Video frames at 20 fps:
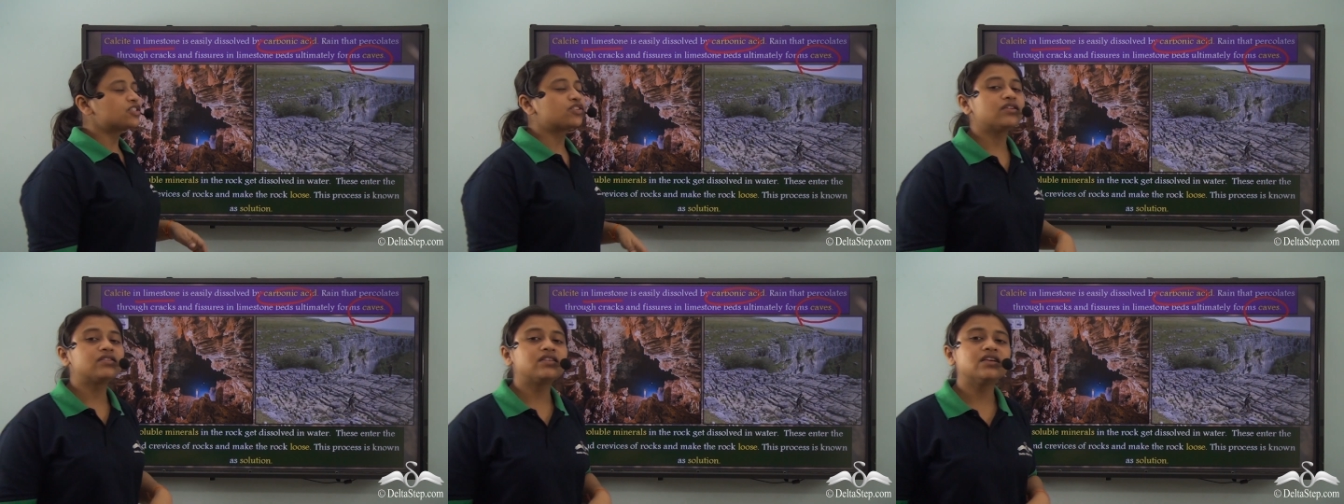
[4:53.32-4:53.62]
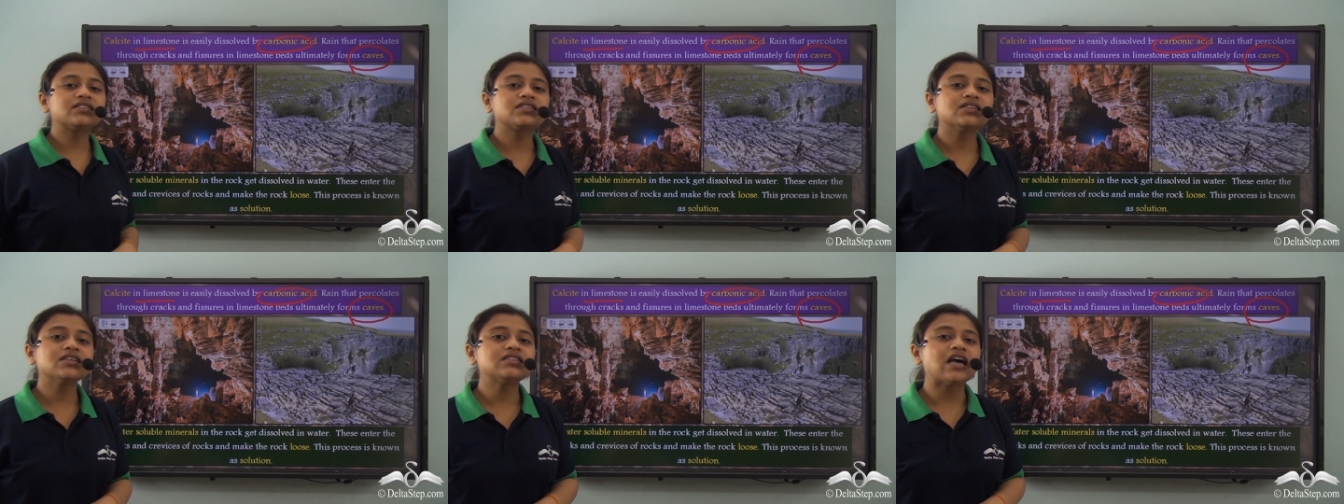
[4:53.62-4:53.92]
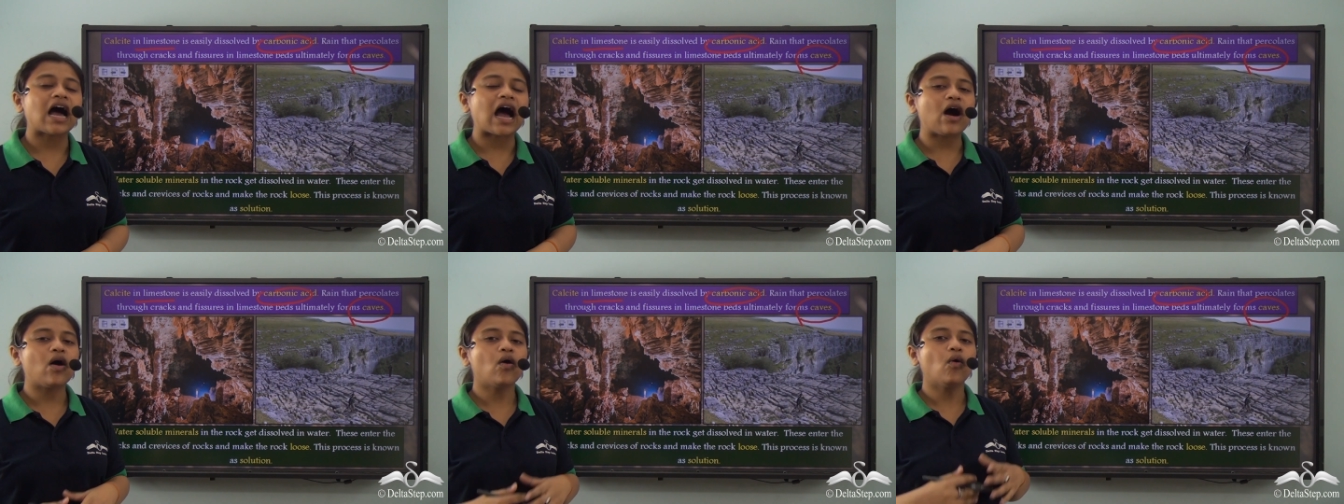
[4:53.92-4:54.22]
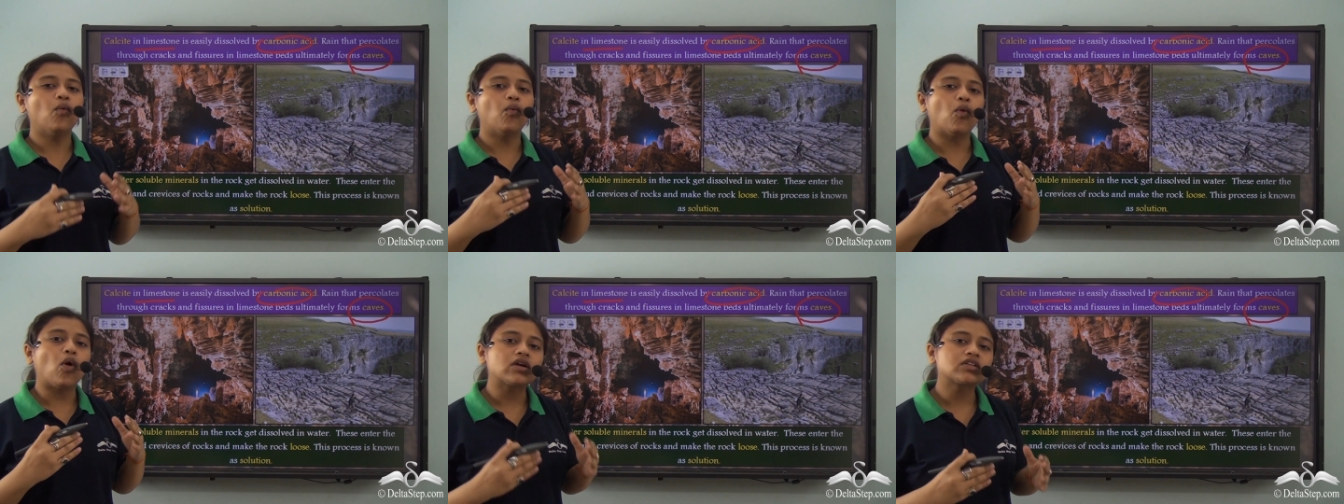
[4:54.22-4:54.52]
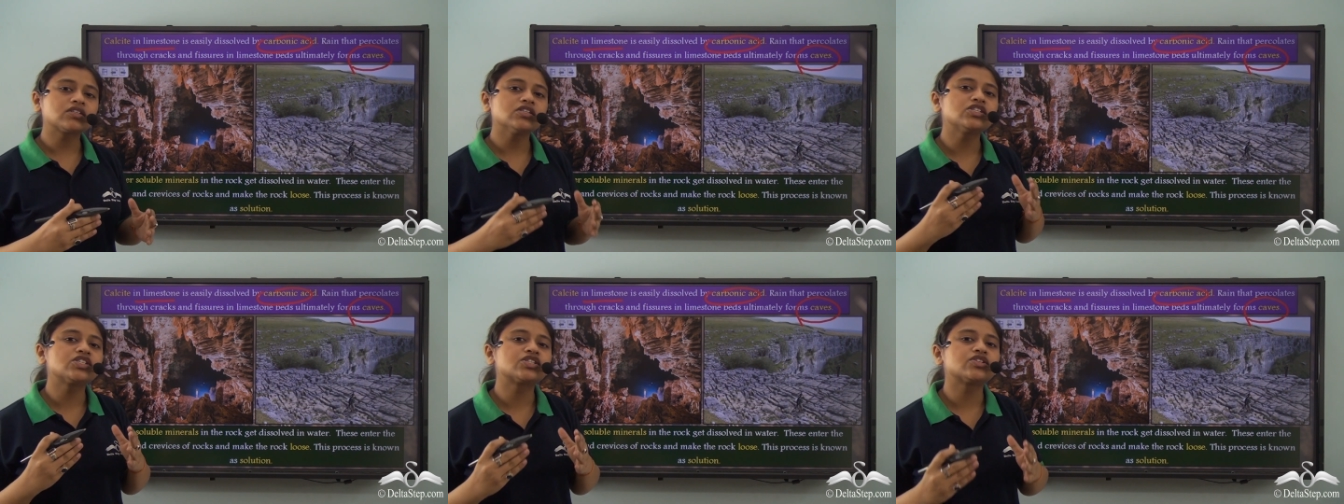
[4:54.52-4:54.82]
So this is how
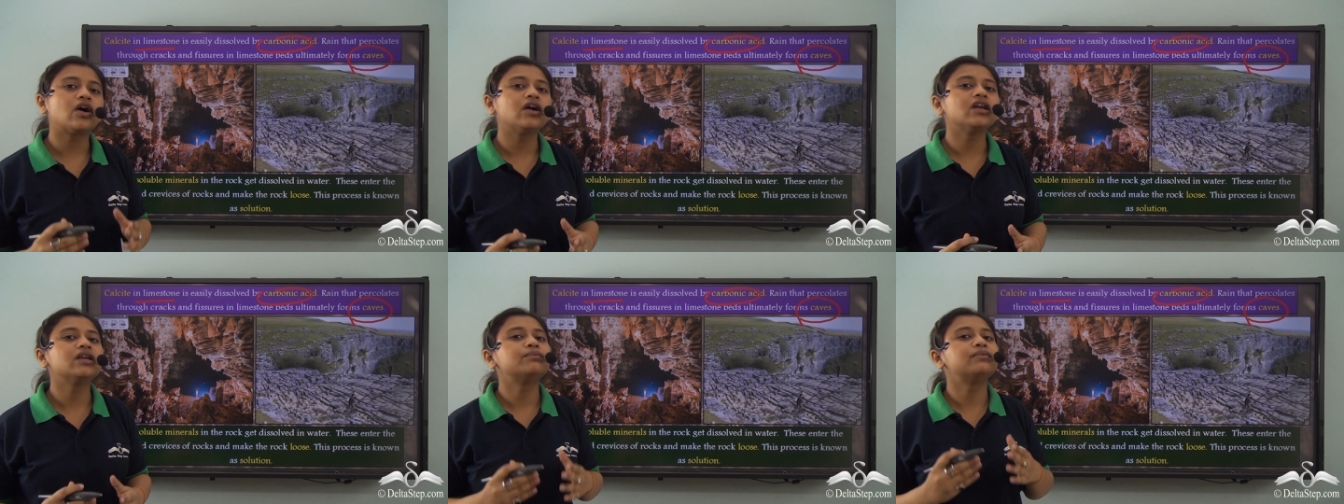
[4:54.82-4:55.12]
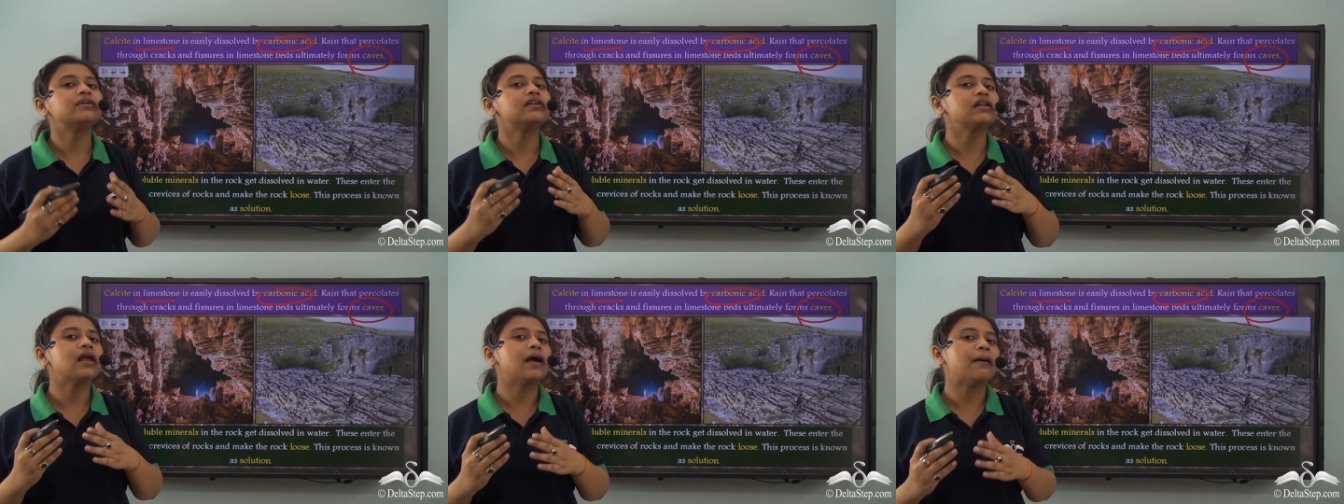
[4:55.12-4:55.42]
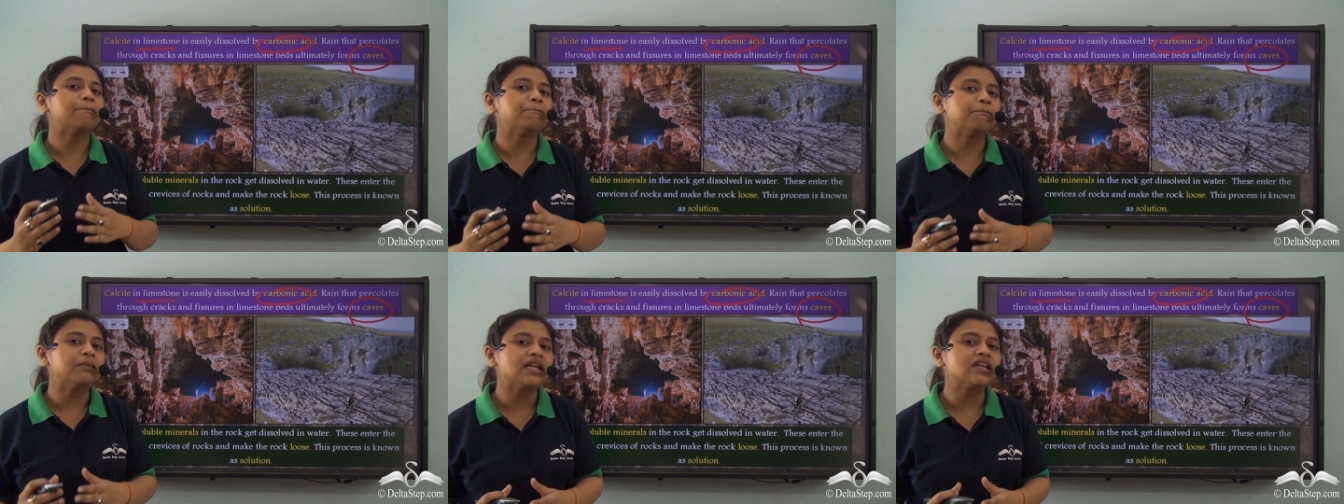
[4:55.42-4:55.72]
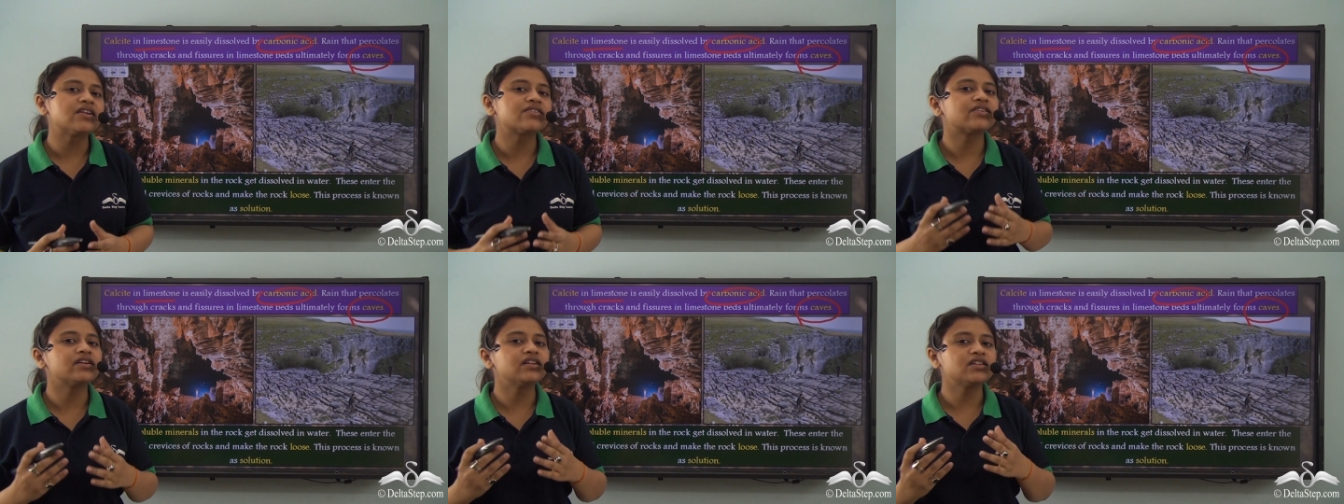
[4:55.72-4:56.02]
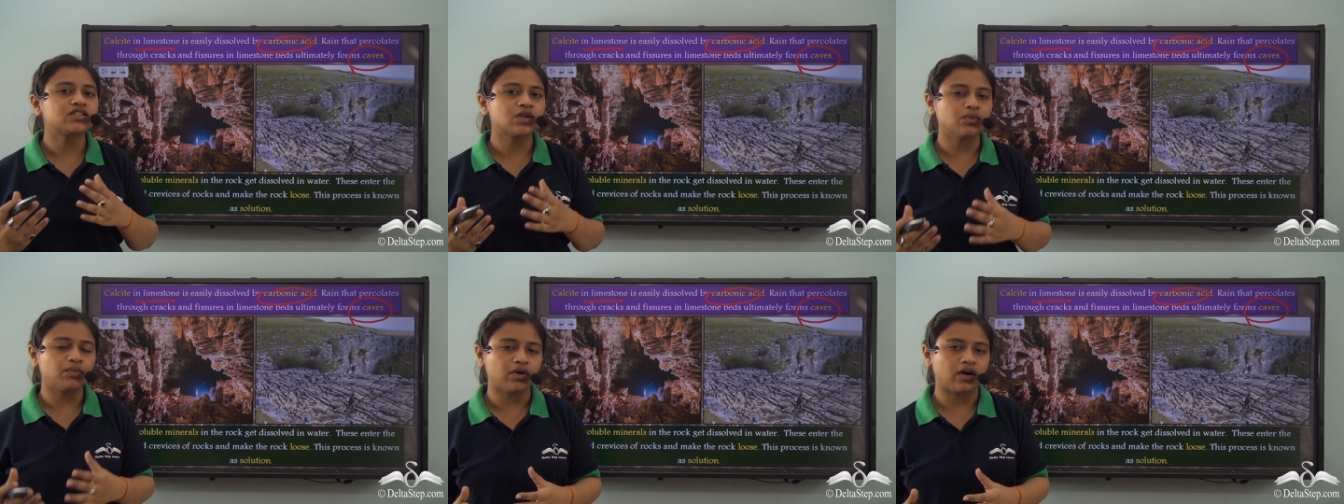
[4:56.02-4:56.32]
water-soluble
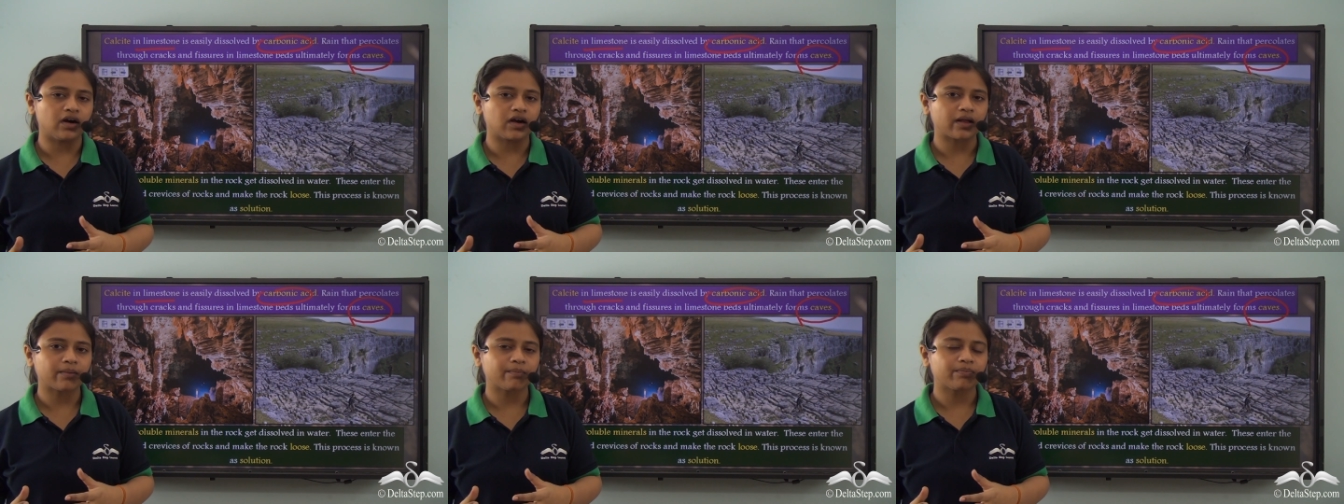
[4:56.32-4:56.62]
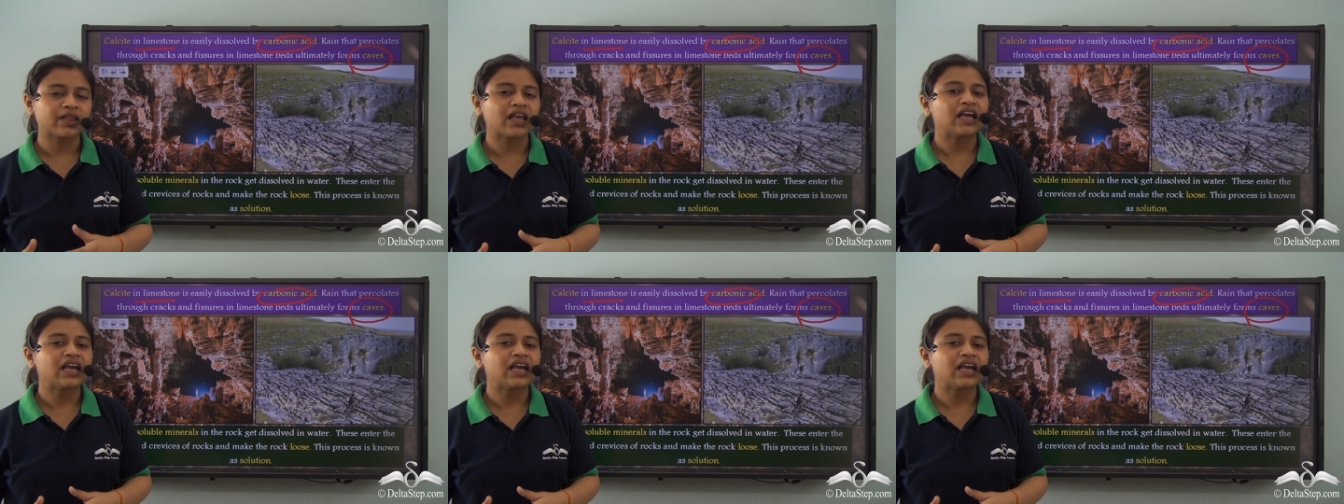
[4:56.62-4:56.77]
minerals work.